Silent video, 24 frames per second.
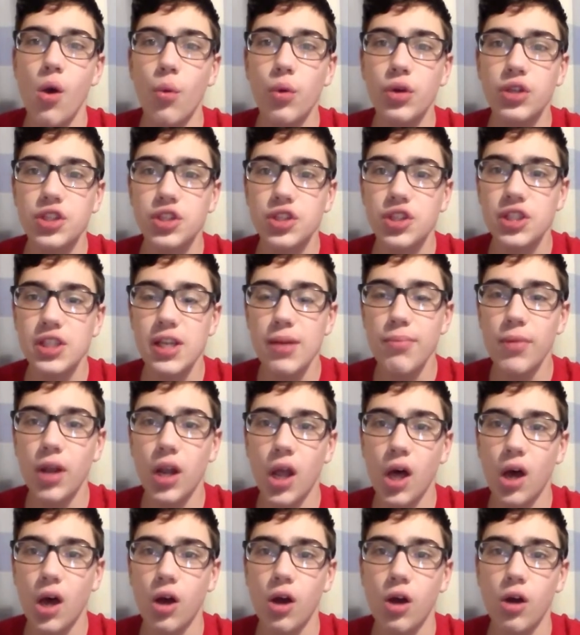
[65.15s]
which are
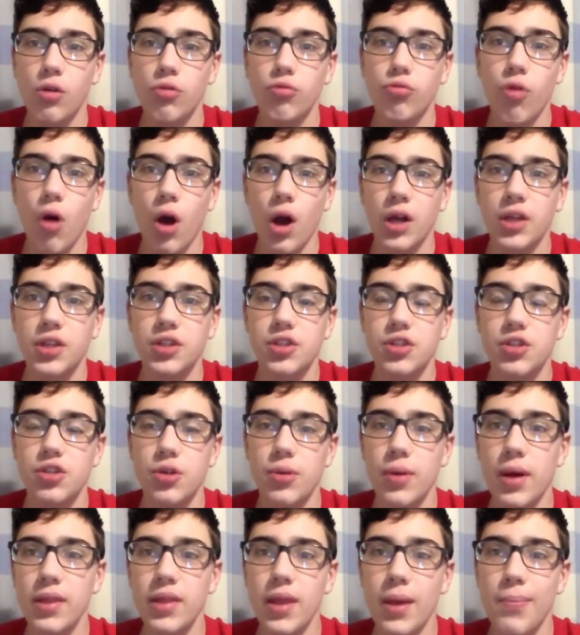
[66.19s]
similar rides to it.